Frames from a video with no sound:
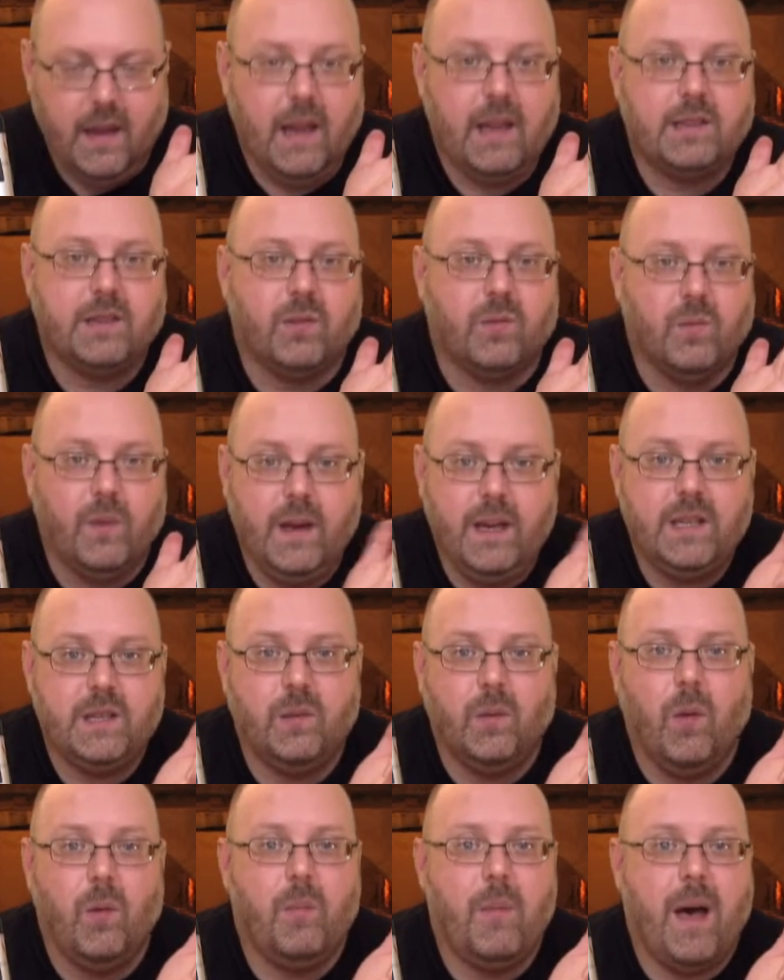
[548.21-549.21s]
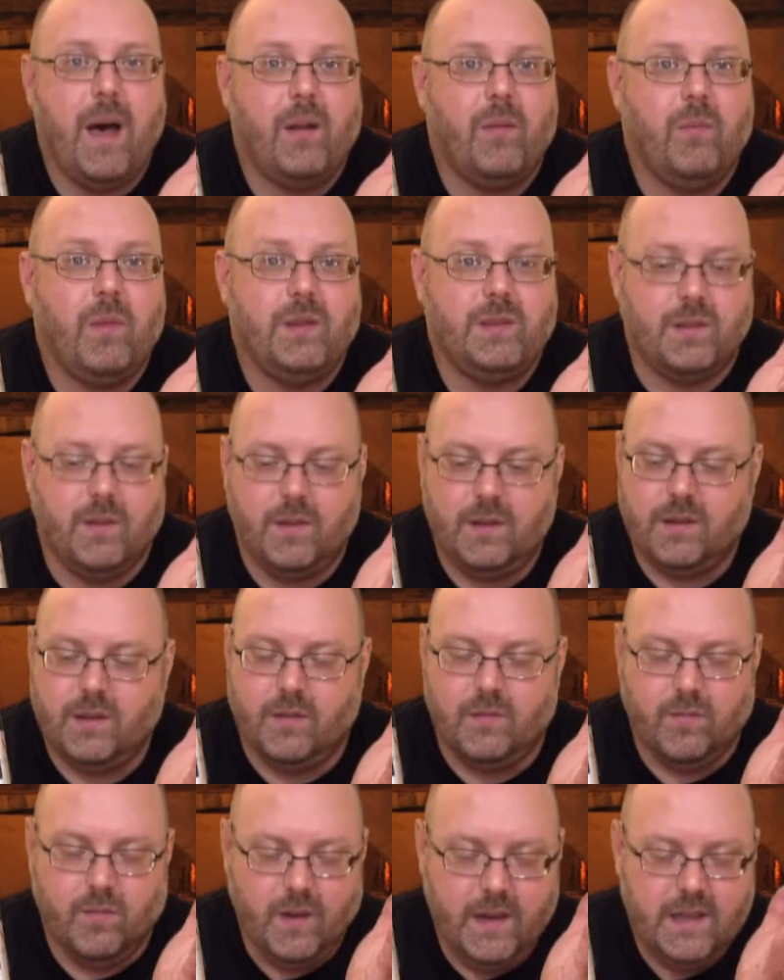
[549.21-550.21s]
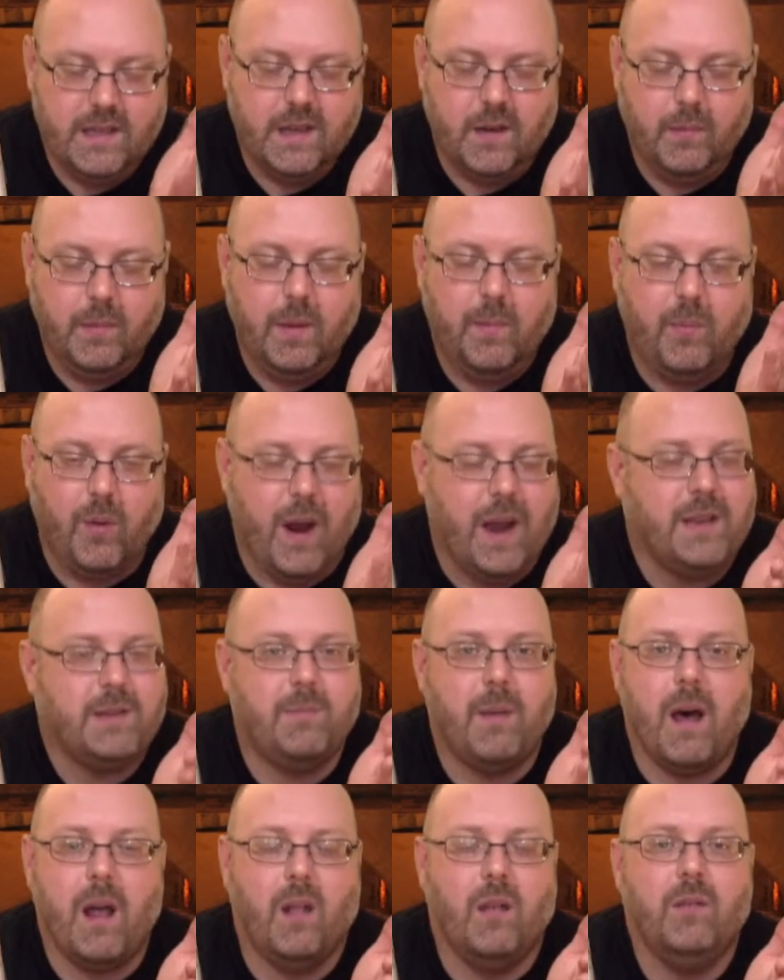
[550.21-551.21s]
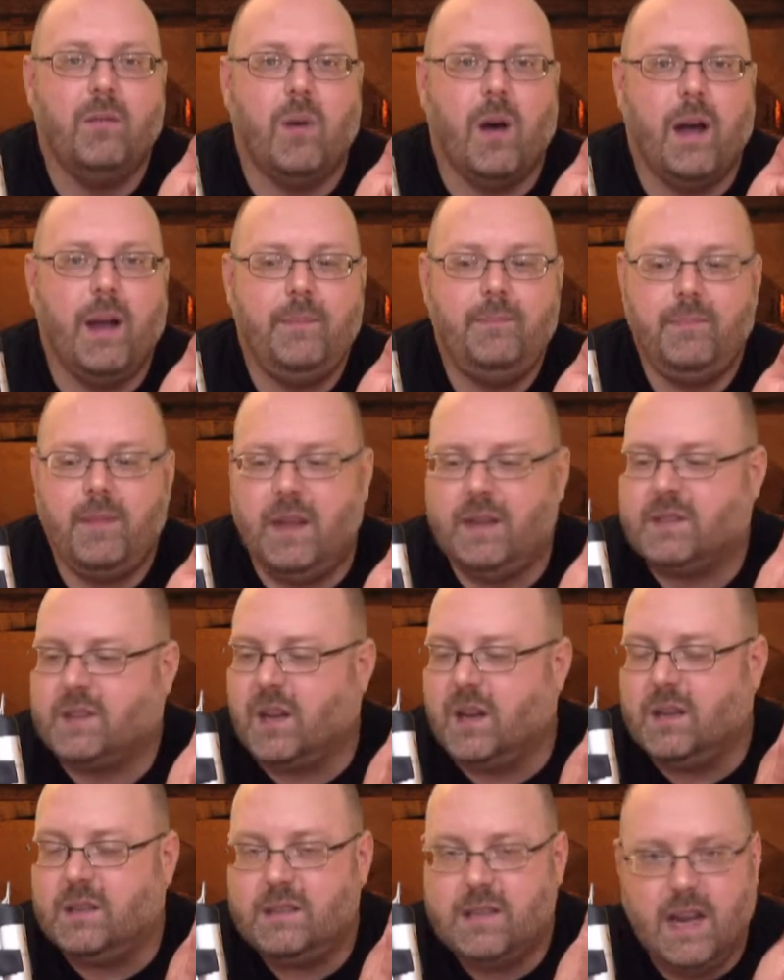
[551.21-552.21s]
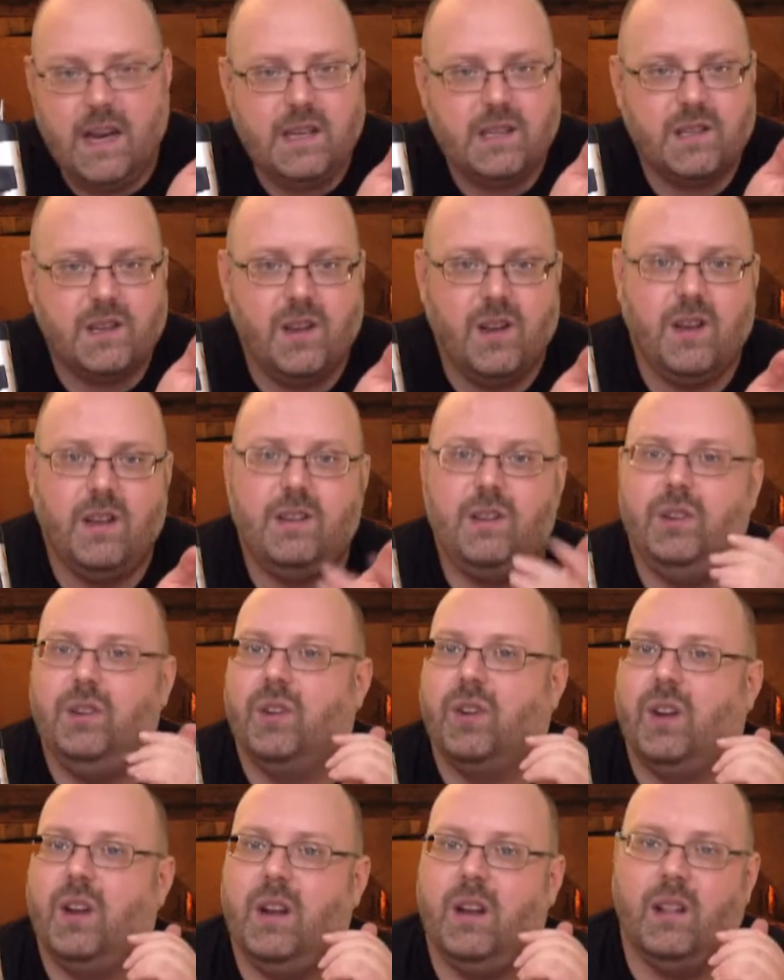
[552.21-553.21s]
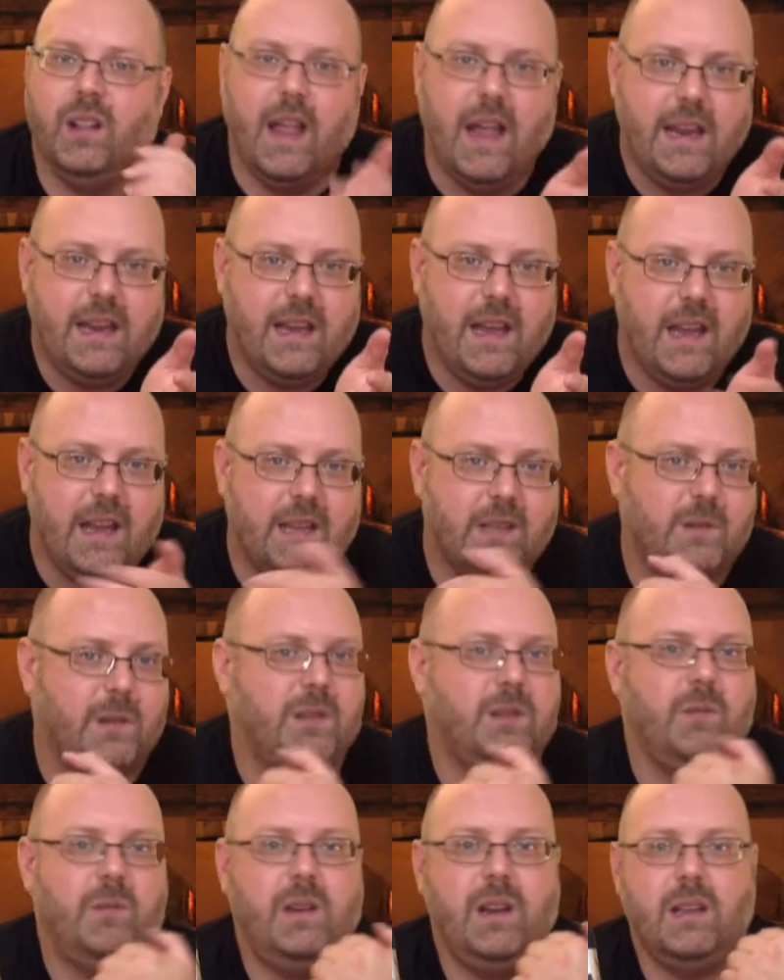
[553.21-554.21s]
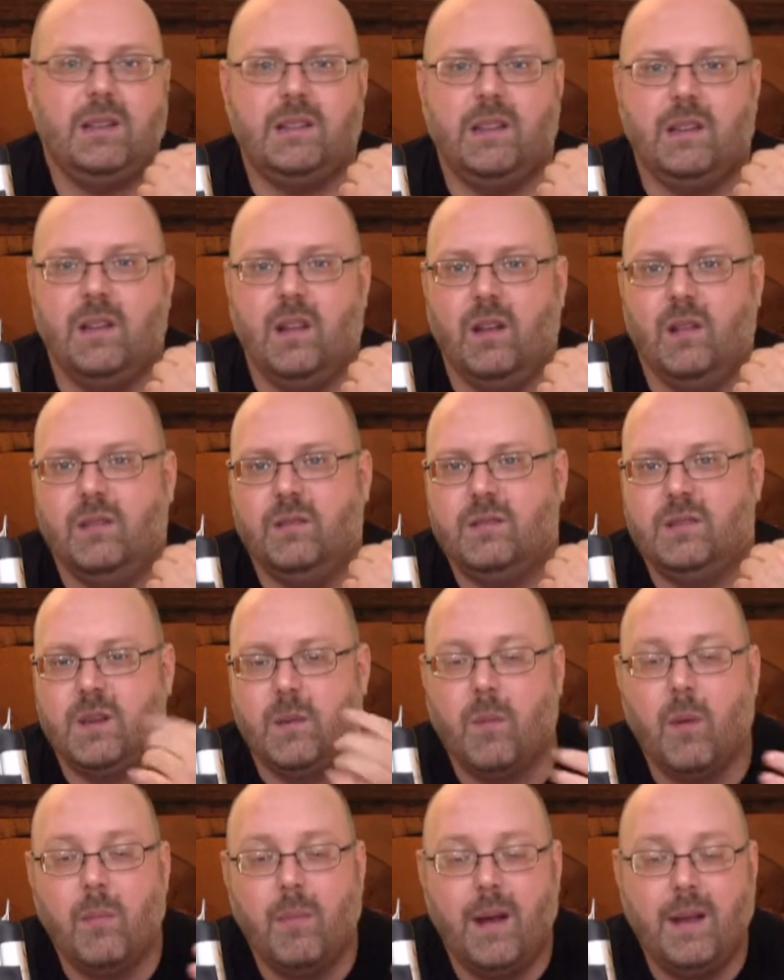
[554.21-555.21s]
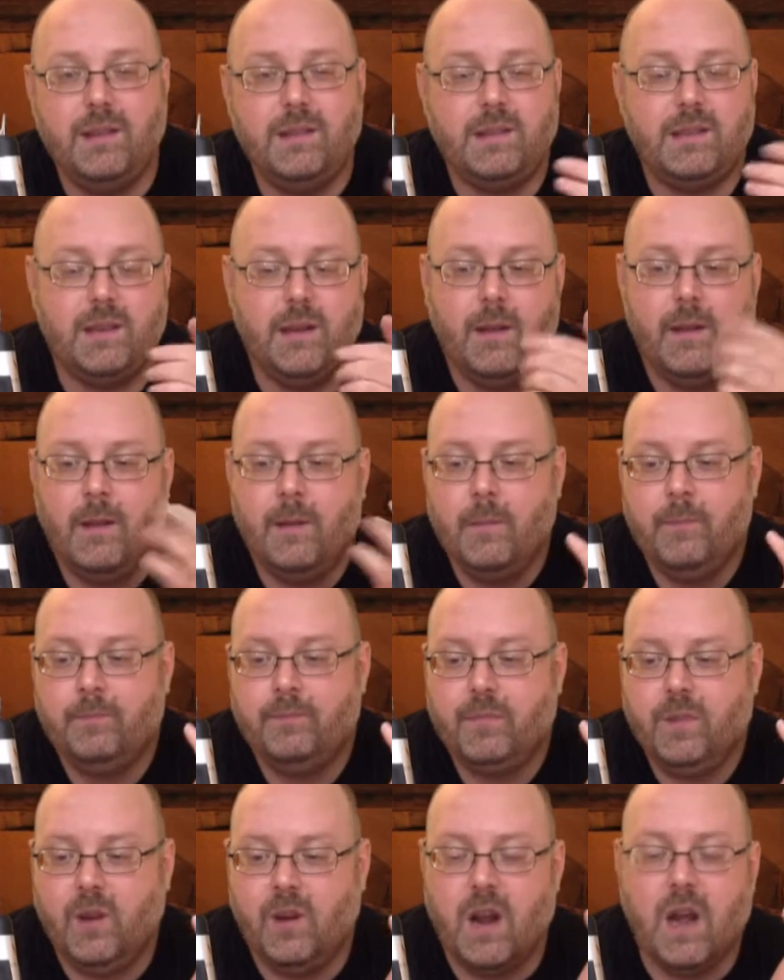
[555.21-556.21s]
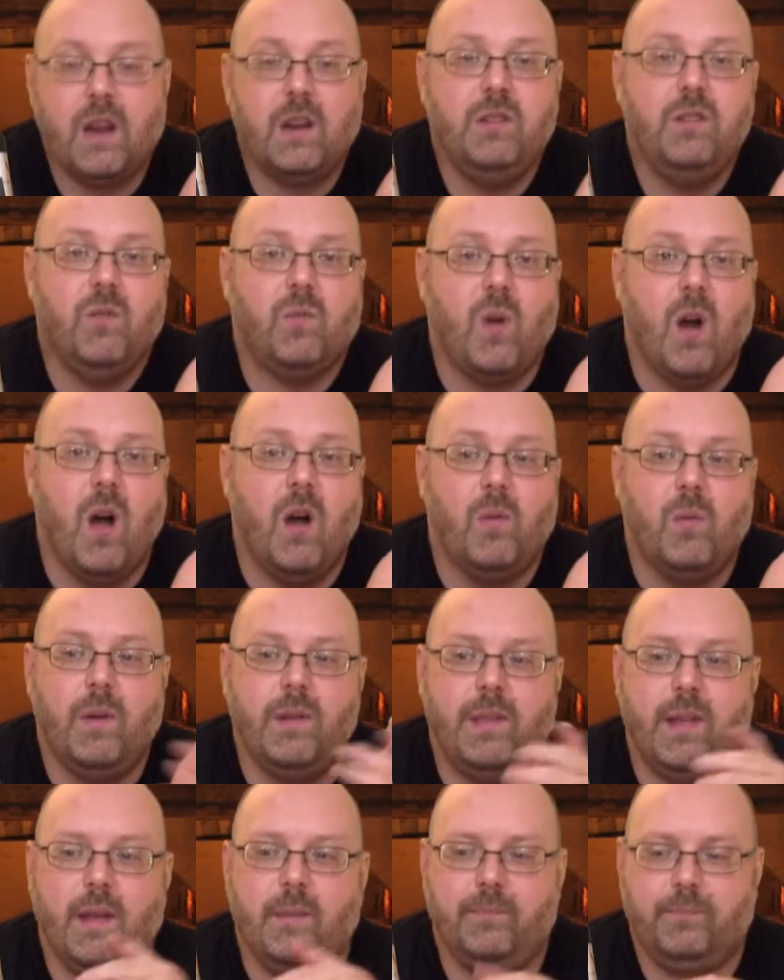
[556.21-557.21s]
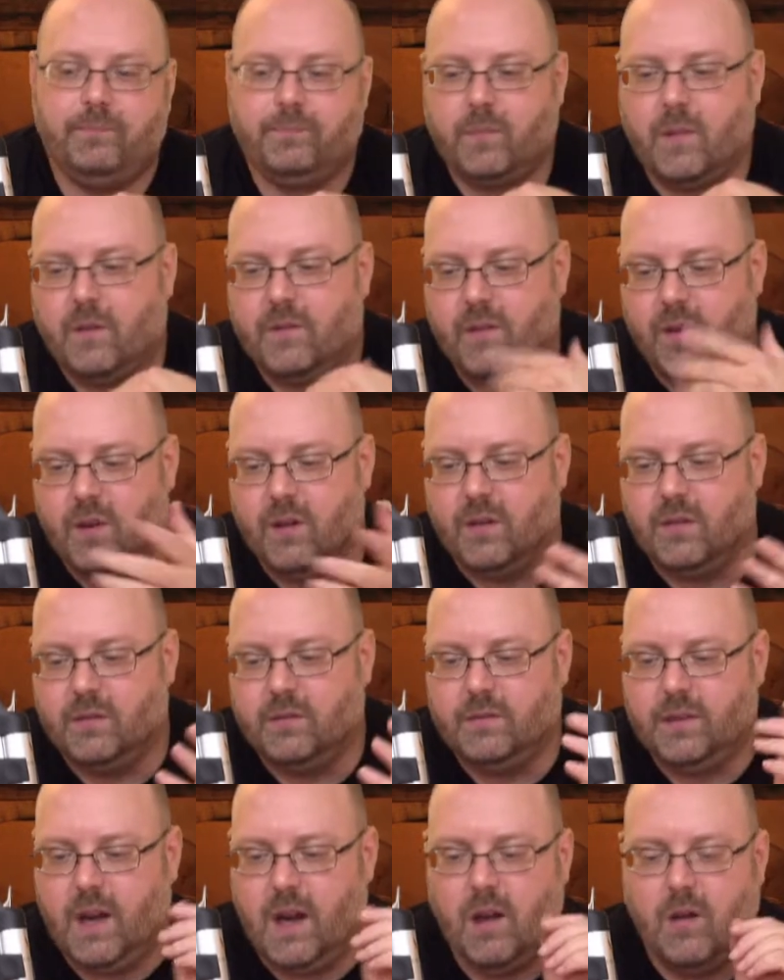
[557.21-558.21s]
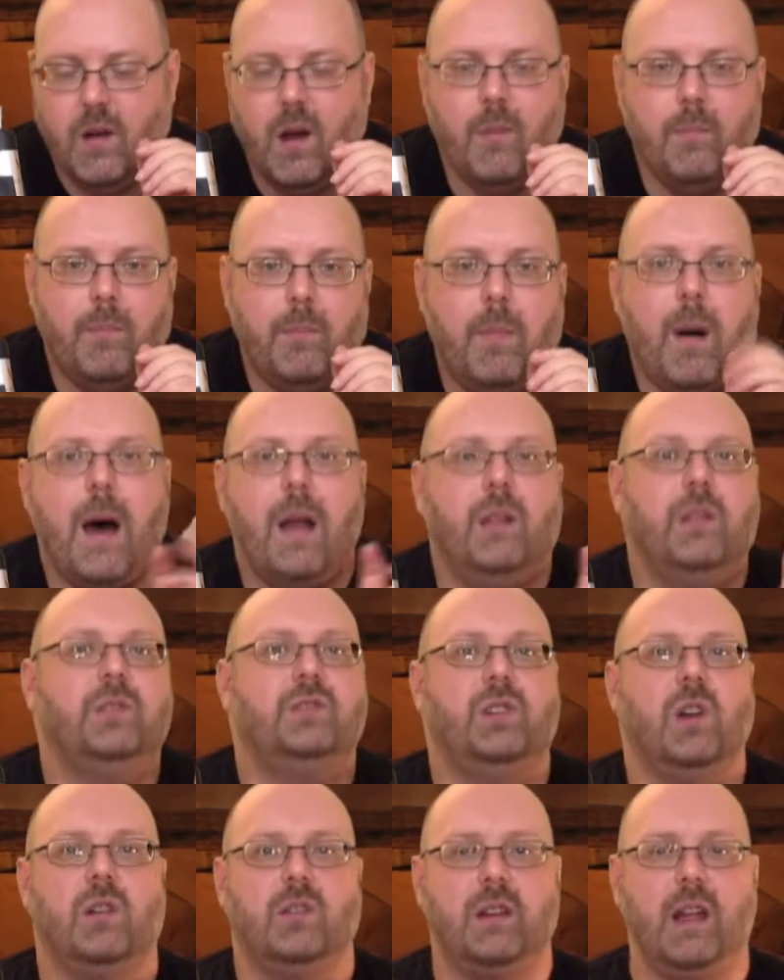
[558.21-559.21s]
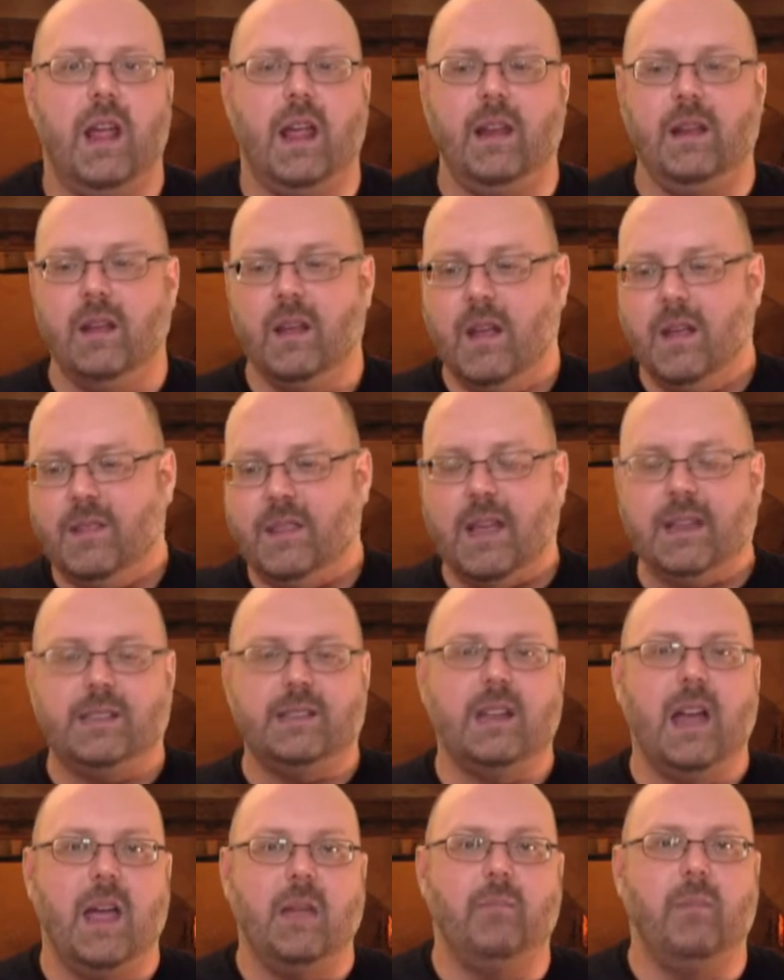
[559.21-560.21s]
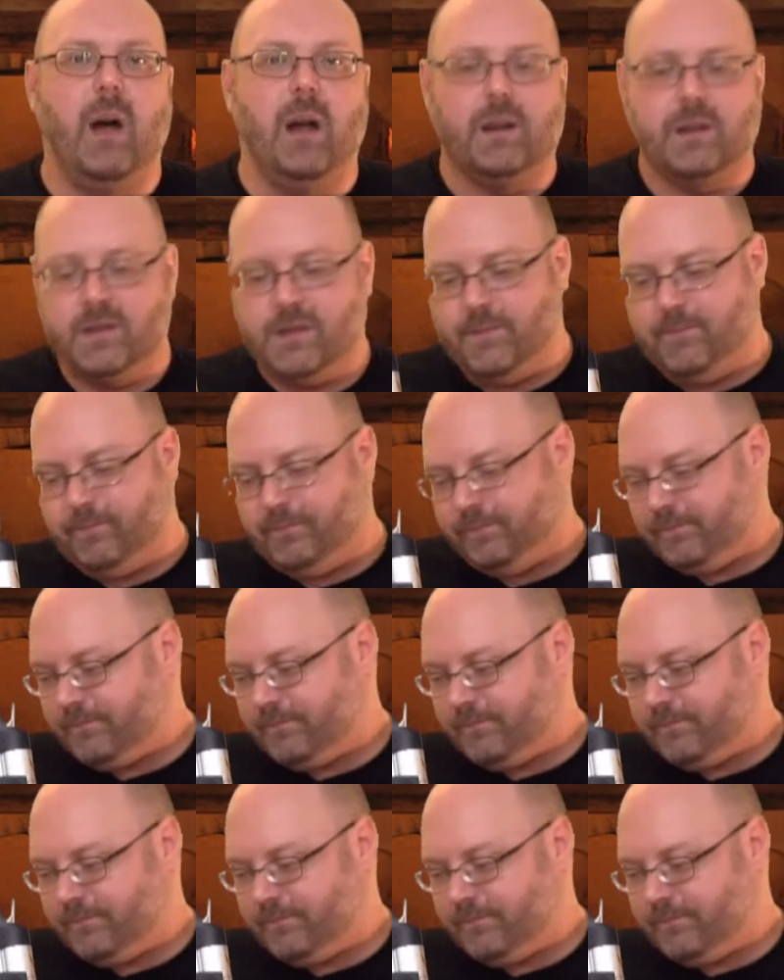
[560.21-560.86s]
it's a reasonable model. it's a, it's a reasonably priced bottle of wine. It's going to taste good. You're going to like it, especially when you get to the summer months. You're not going to do wrong with it for, you know, a bottle of Chardonnay that's 9 bucks.